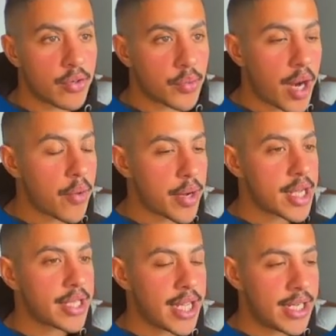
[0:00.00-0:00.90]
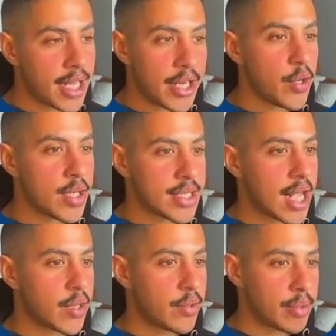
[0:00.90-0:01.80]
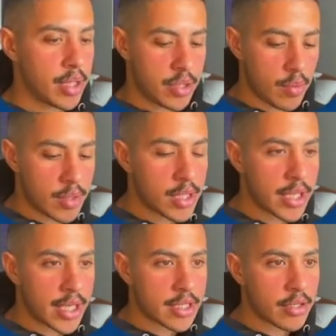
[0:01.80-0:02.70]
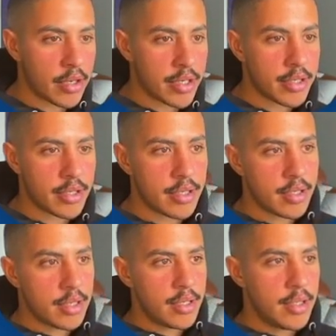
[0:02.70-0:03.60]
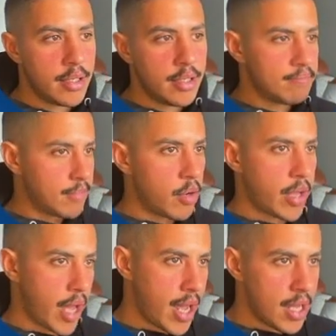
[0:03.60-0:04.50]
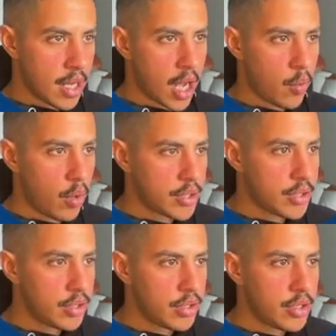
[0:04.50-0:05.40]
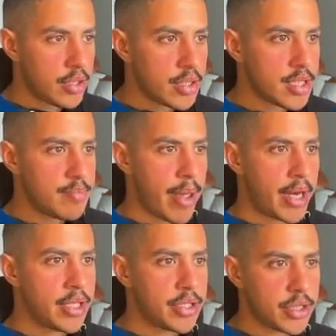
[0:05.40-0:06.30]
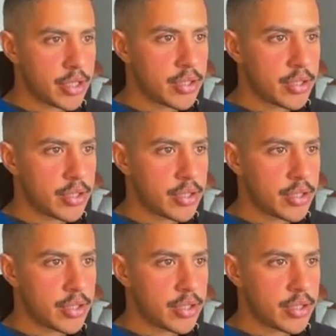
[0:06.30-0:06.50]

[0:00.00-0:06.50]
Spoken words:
Right when I land, I know exactly what I'm going to do. I'm going to click Get Started. Okay, I want to learn Spanish.